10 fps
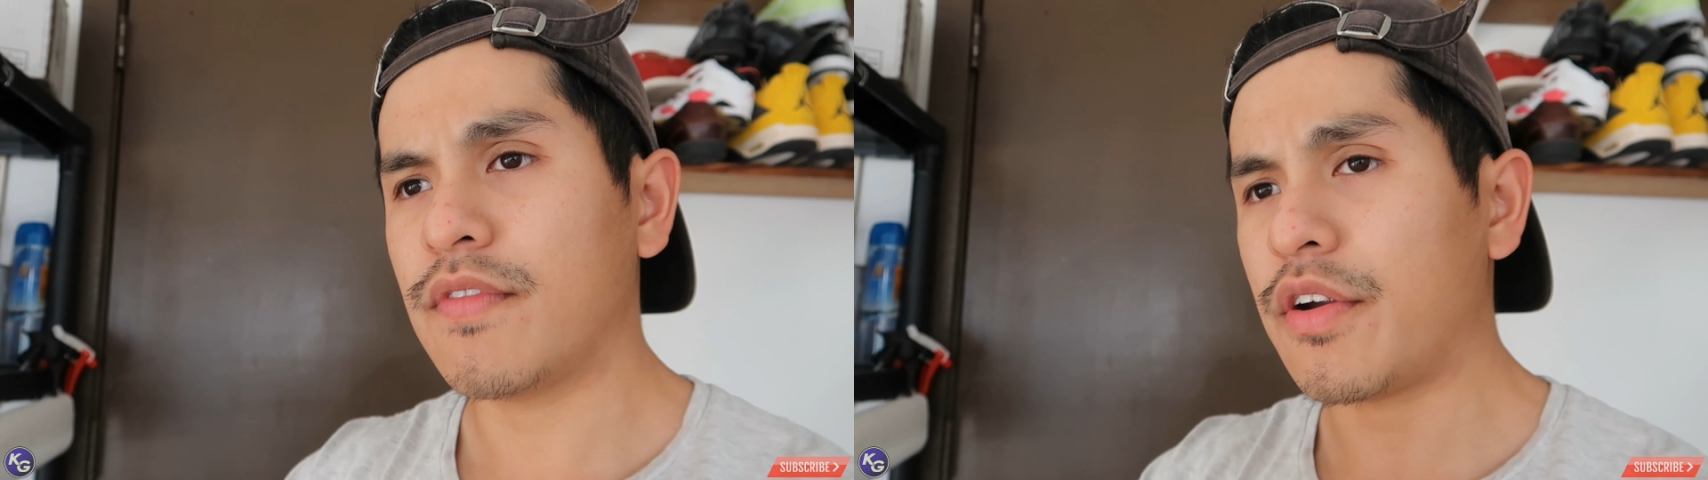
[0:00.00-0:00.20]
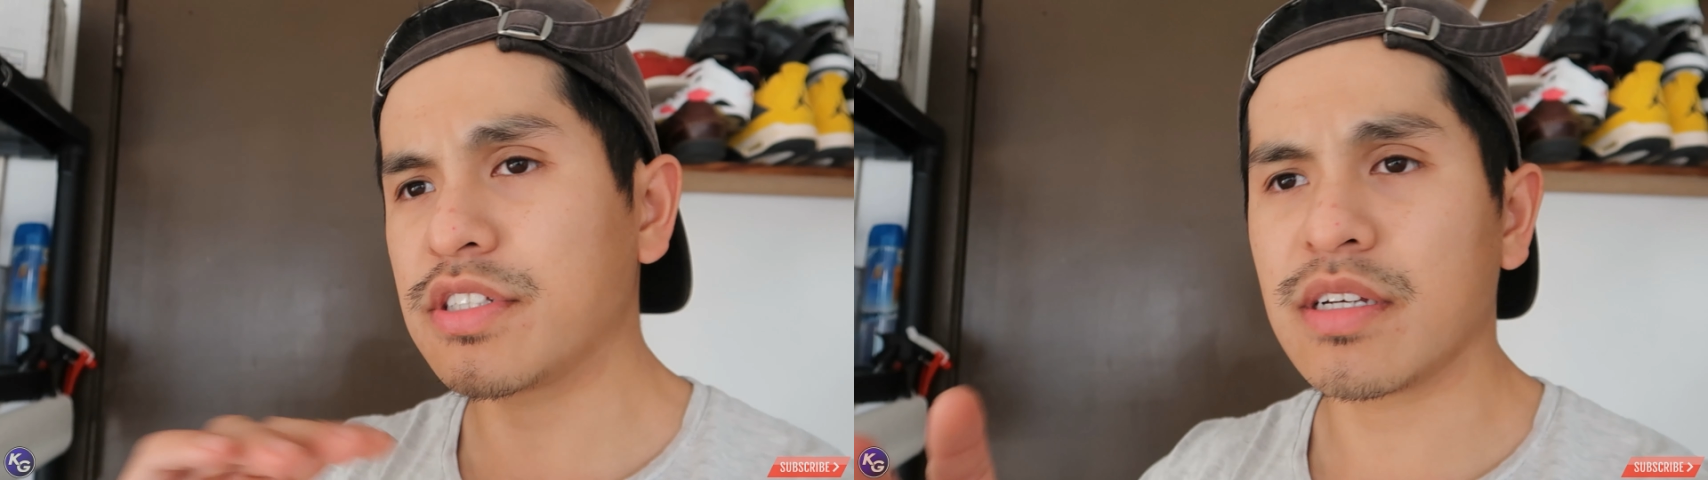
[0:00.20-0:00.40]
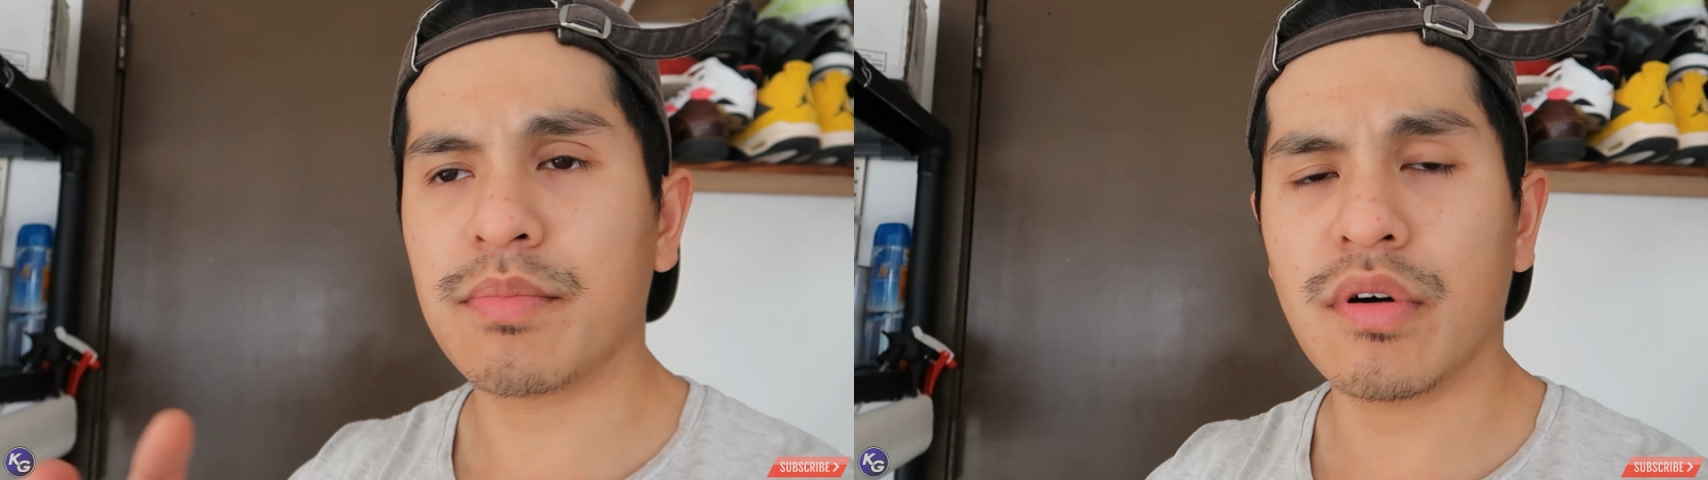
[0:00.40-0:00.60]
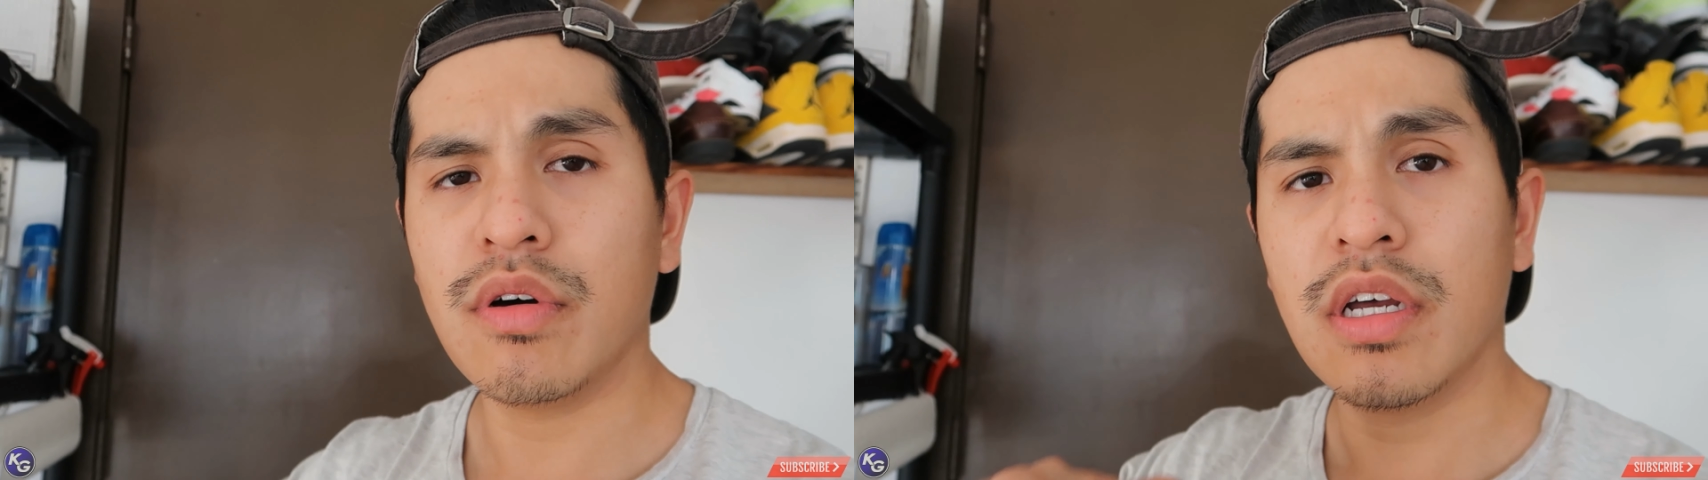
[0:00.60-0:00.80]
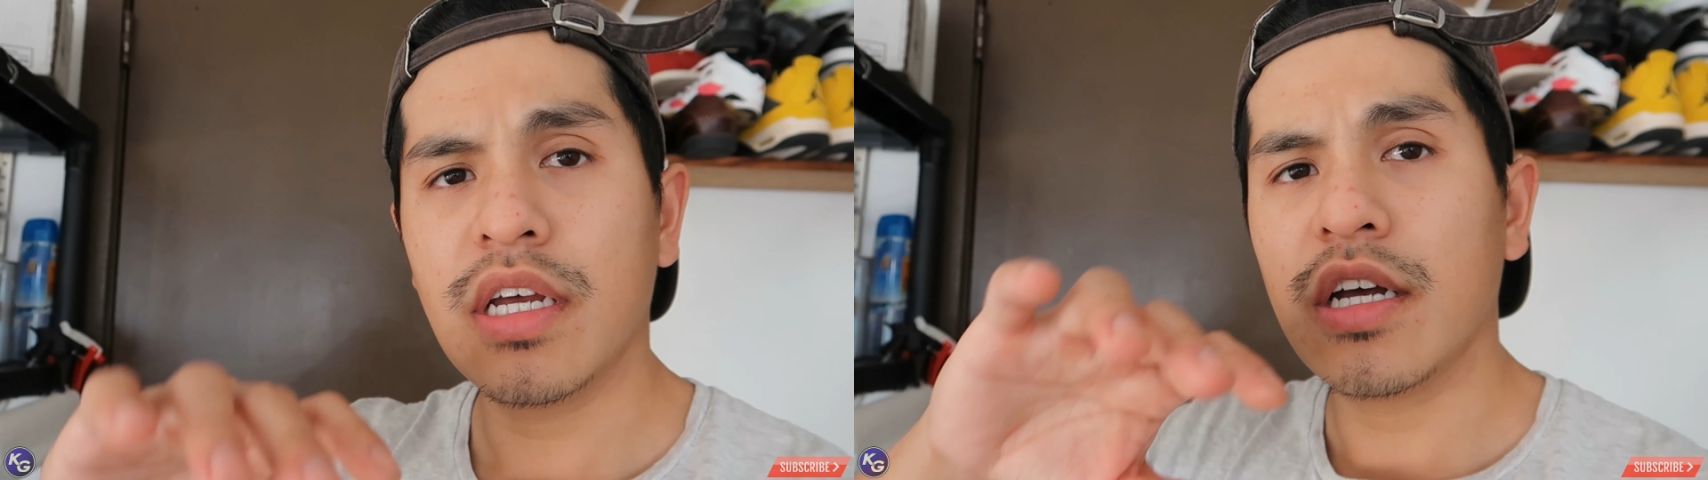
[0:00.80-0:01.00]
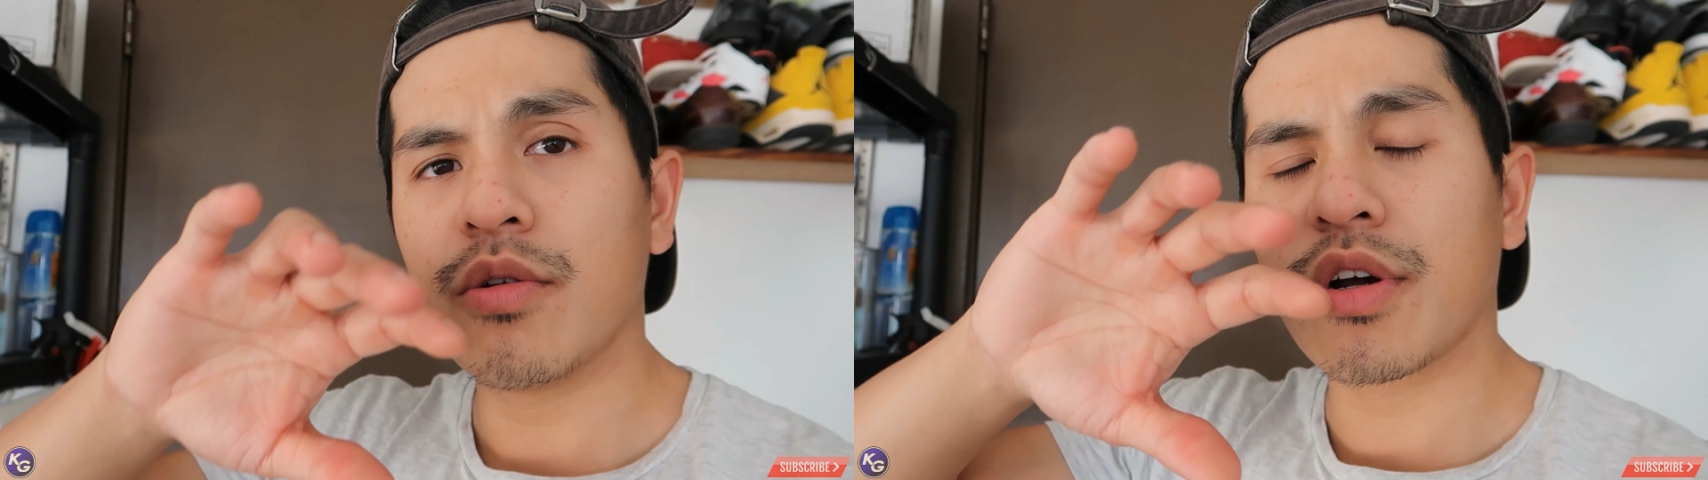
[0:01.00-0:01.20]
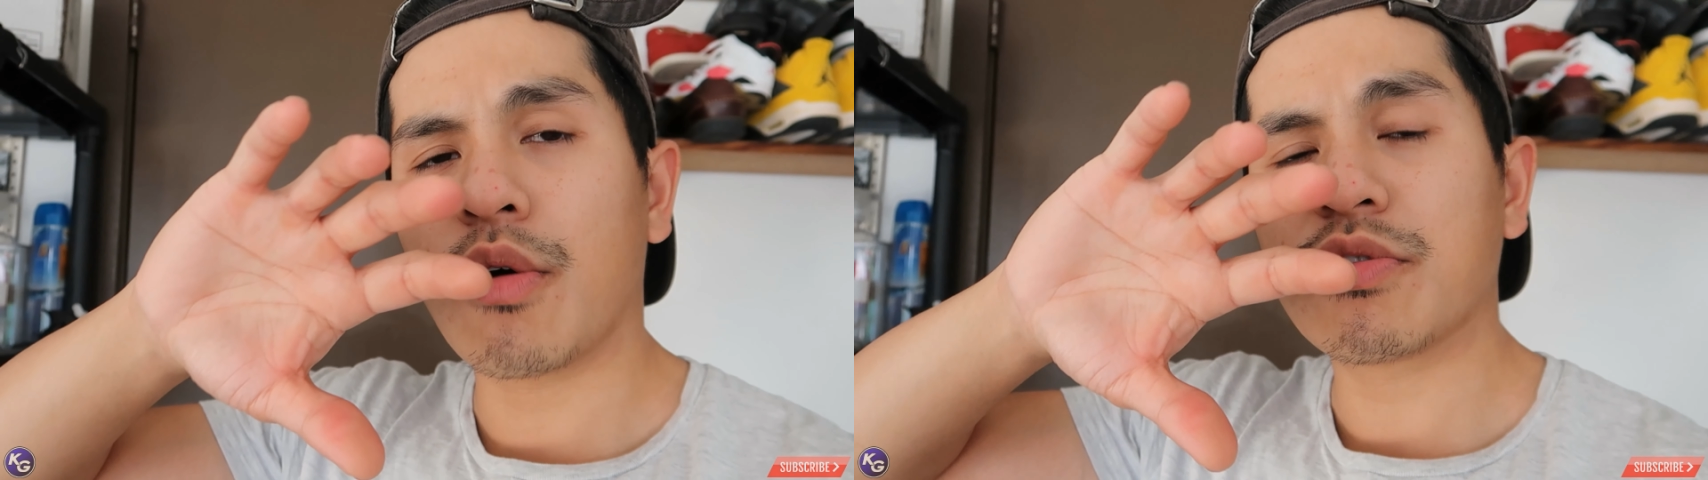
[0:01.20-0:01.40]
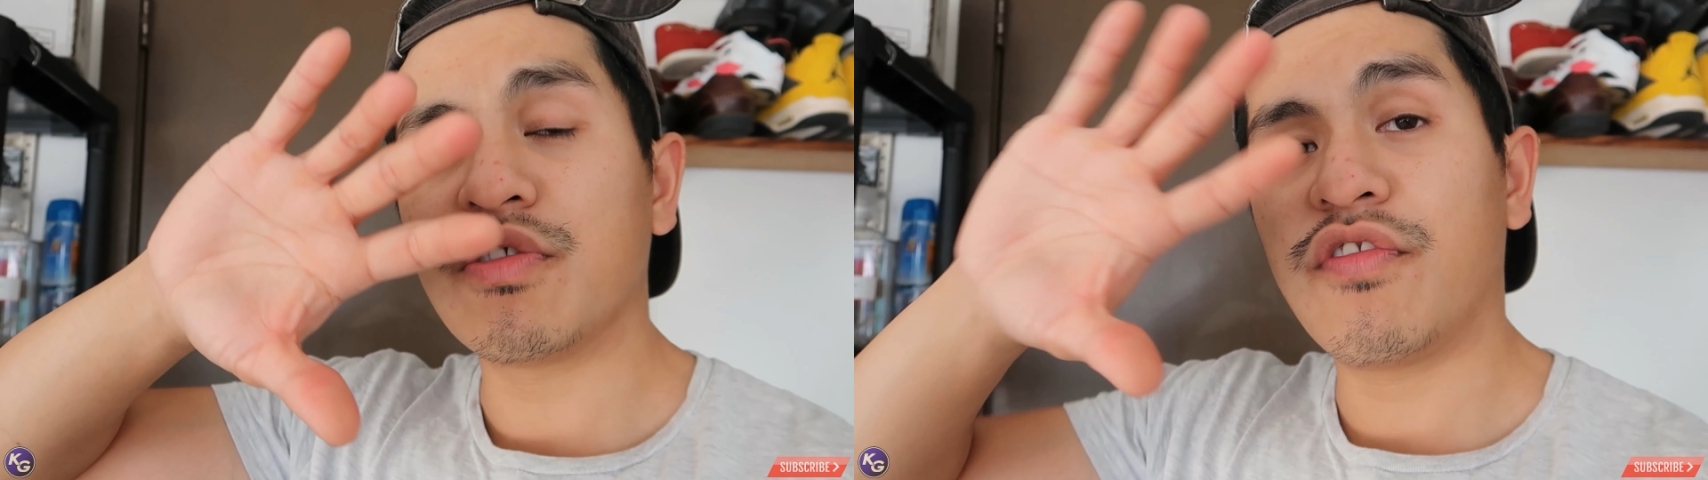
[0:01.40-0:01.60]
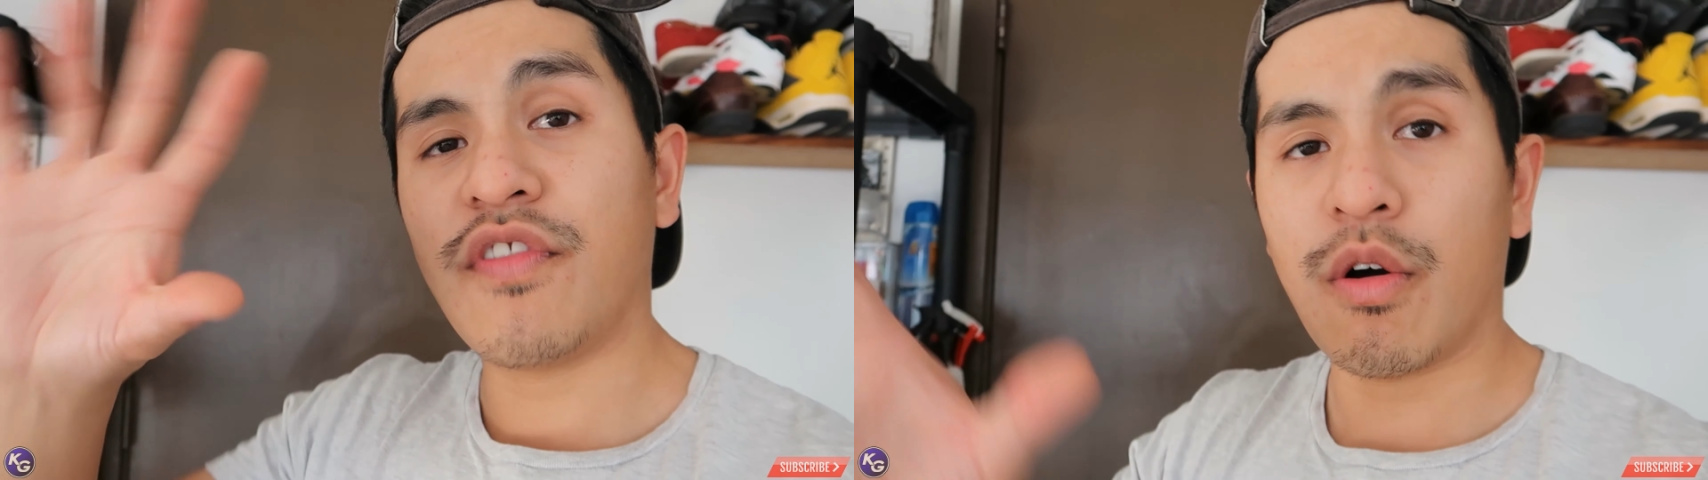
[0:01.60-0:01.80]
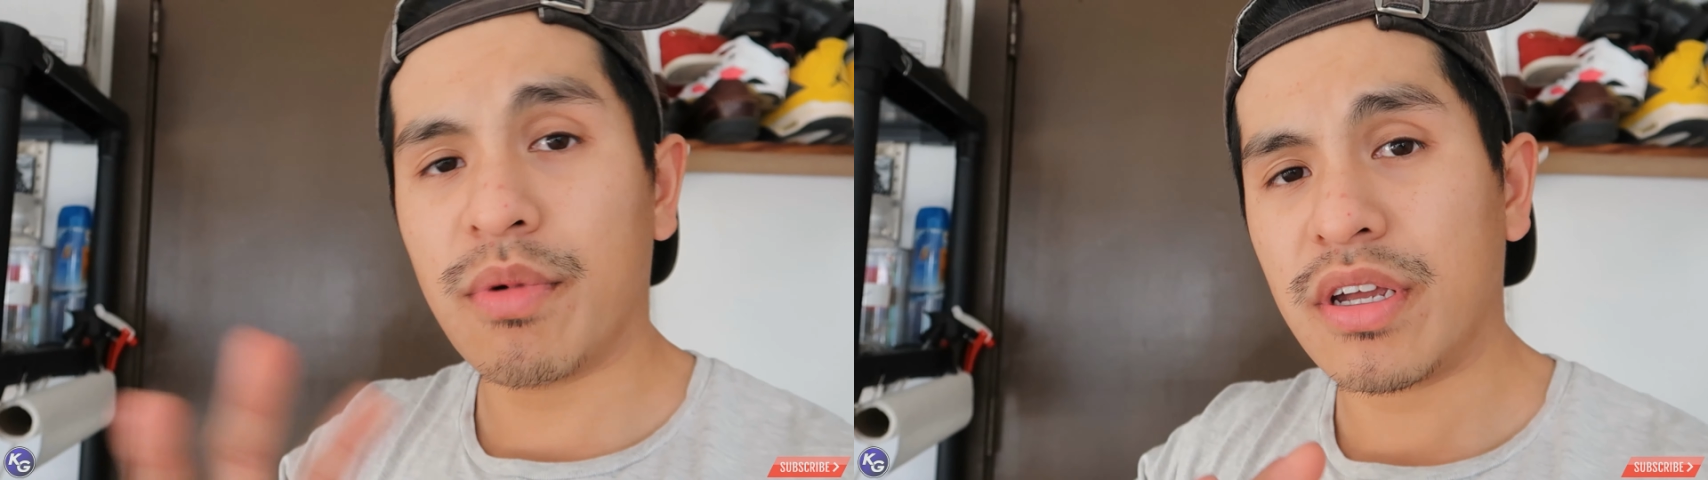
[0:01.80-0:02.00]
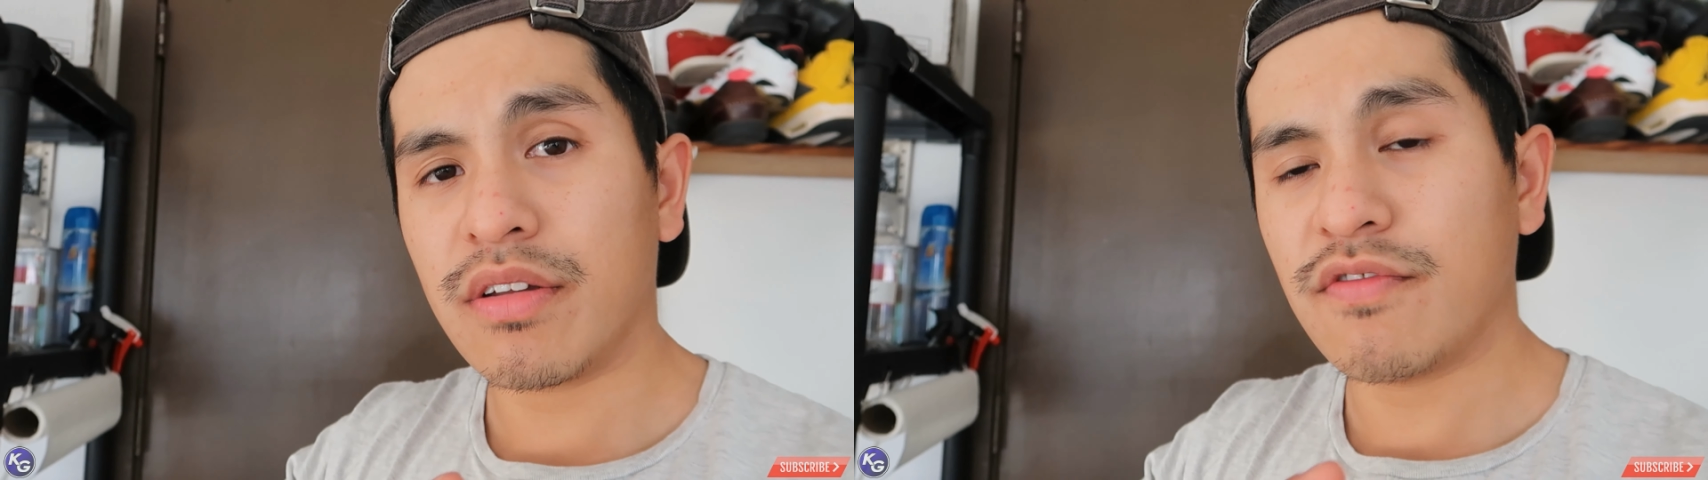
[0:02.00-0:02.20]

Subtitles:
Very simple. We're going to foam it,